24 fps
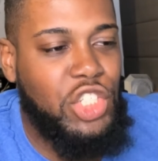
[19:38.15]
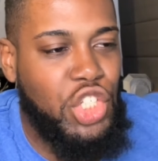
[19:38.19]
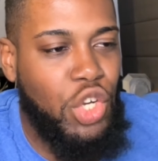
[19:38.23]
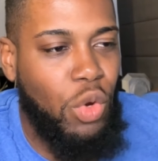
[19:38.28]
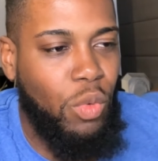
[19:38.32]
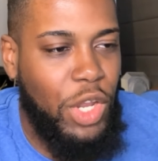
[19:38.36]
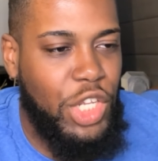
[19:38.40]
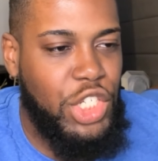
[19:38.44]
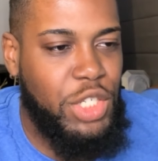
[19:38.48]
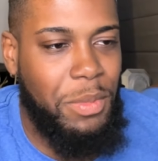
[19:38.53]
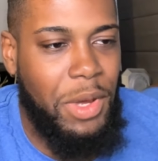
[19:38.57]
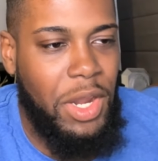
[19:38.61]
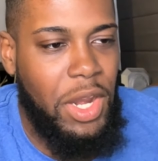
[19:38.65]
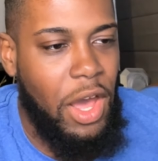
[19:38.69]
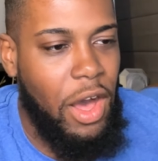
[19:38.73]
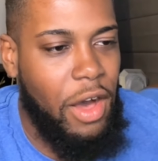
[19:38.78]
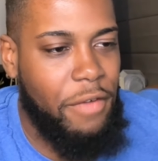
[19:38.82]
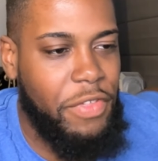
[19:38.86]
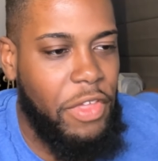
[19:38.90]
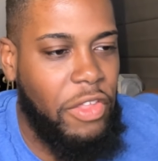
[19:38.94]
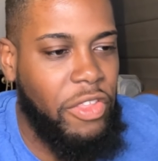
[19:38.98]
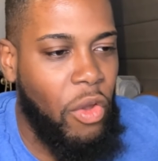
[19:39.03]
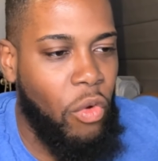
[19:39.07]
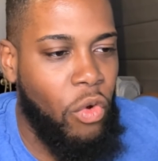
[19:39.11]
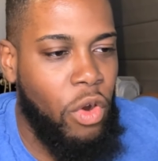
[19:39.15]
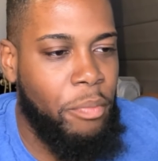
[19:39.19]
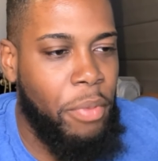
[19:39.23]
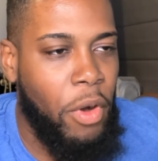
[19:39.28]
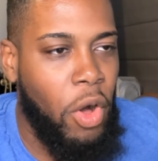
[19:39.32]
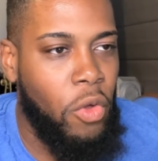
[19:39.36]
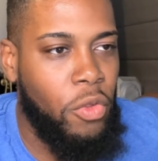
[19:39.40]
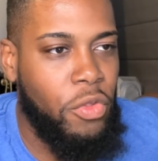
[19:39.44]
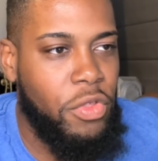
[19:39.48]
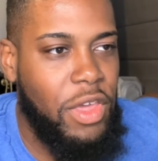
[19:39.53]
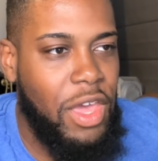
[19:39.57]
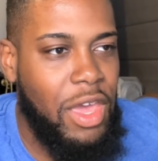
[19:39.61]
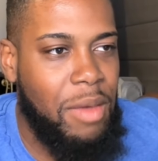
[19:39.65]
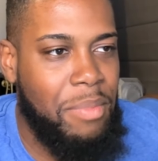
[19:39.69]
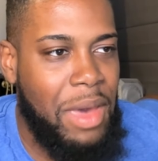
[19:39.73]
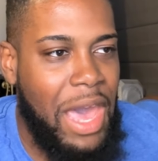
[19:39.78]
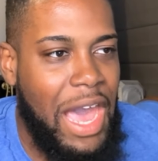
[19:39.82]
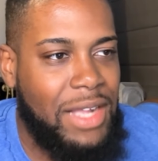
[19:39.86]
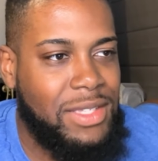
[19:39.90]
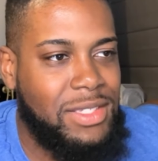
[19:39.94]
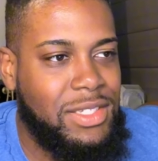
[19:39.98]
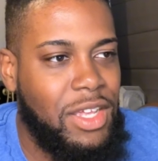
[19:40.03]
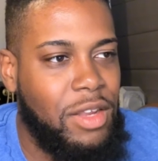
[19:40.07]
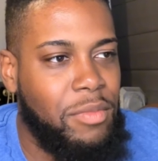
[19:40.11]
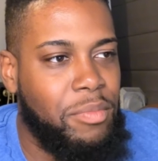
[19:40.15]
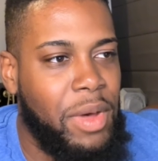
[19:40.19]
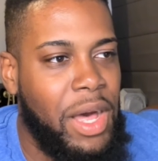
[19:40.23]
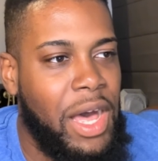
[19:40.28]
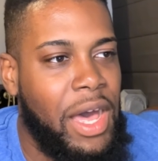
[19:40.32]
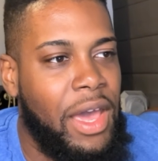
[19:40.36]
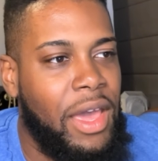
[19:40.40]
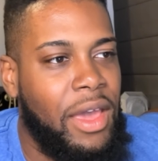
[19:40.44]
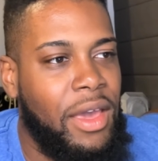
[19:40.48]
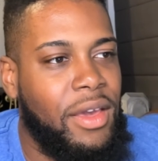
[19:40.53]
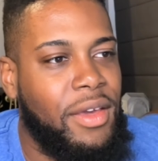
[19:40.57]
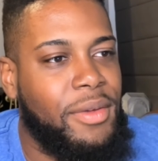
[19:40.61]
to reach him enough that they were both impacted by...